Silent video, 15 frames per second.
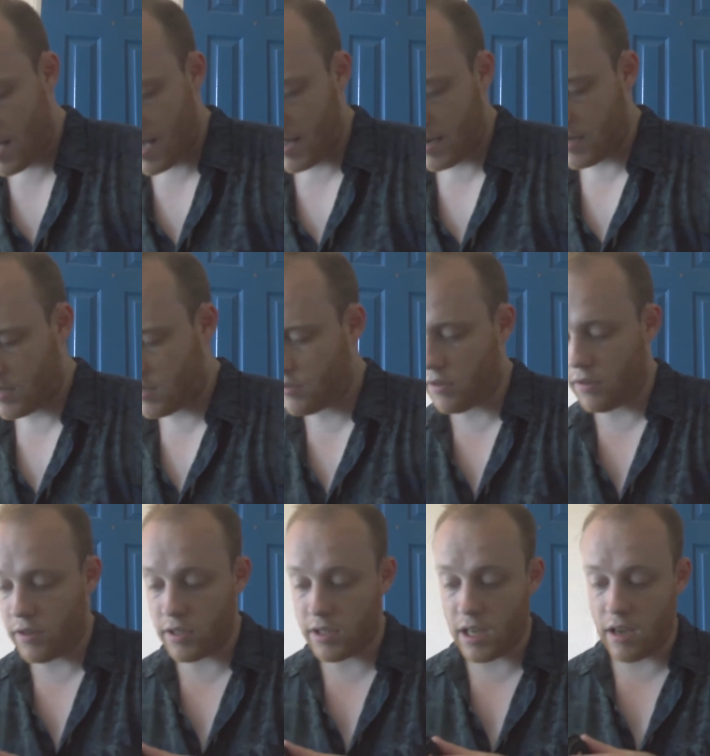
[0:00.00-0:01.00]
And through
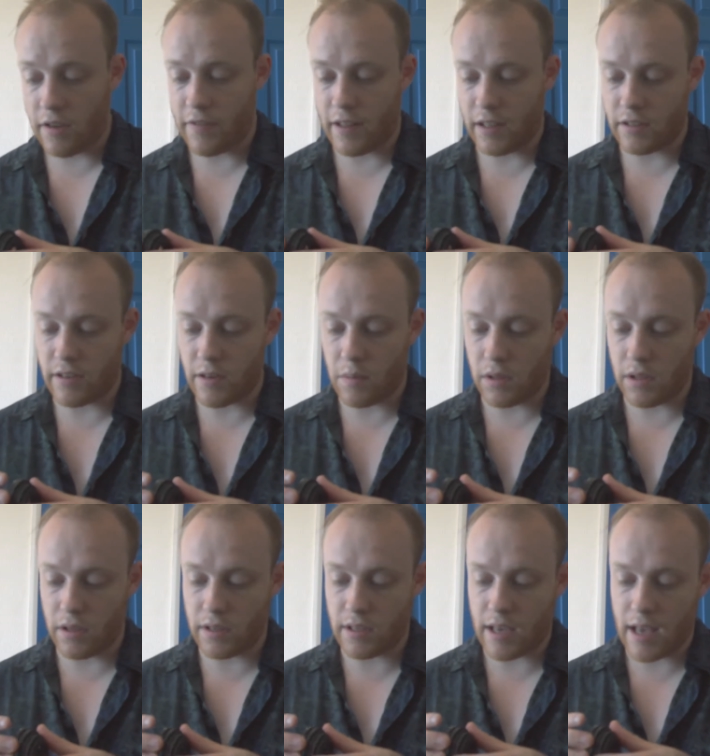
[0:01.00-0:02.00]
the star filter it will
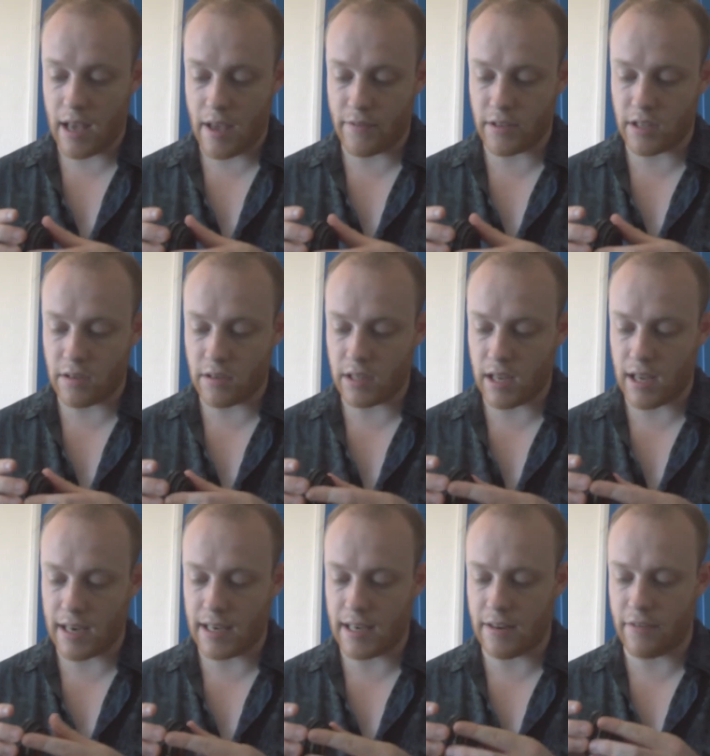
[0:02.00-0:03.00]
look ever so
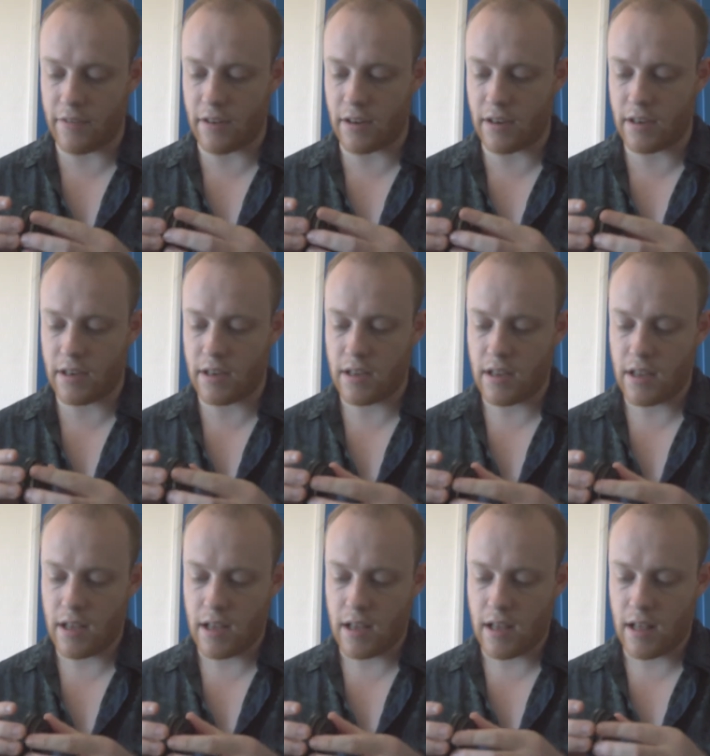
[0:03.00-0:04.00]
slightly different.
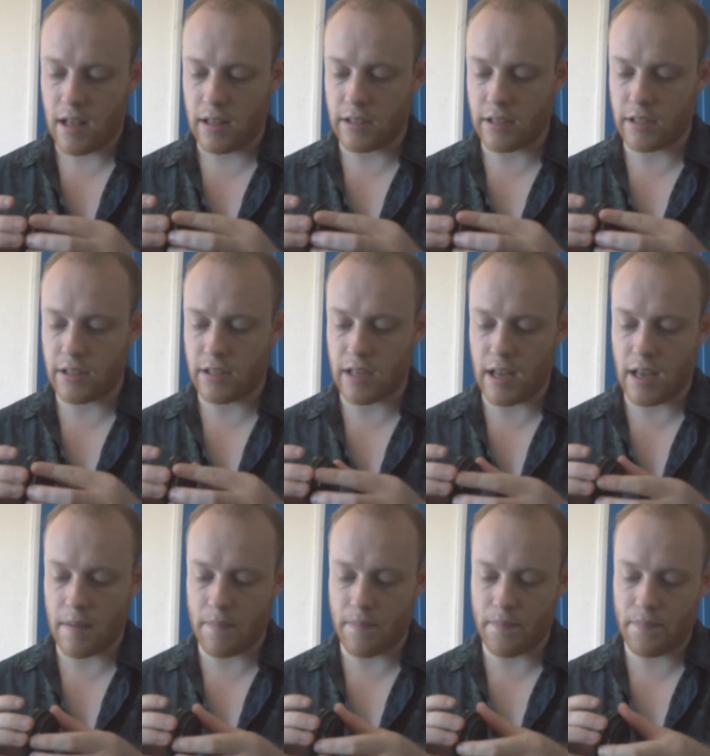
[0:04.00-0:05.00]
I'll just
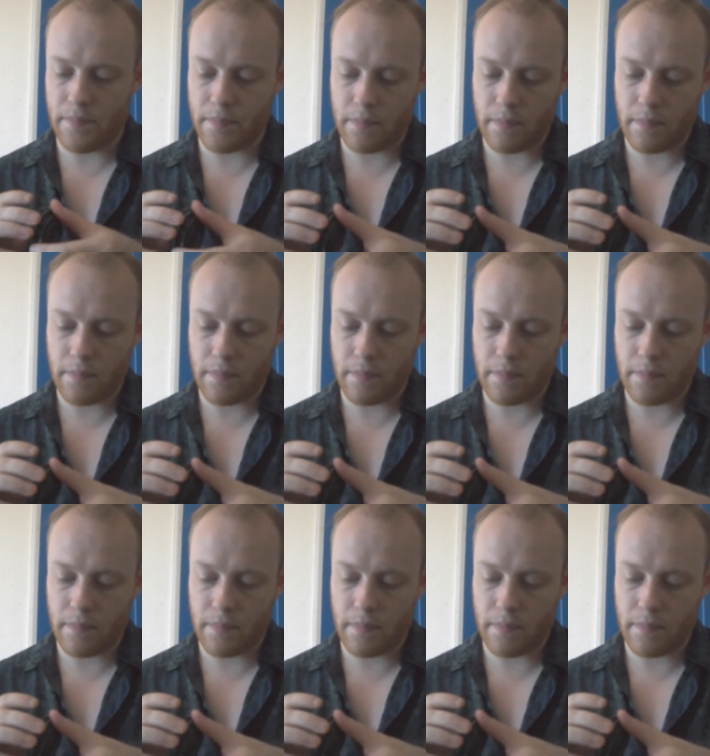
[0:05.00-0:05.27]
um,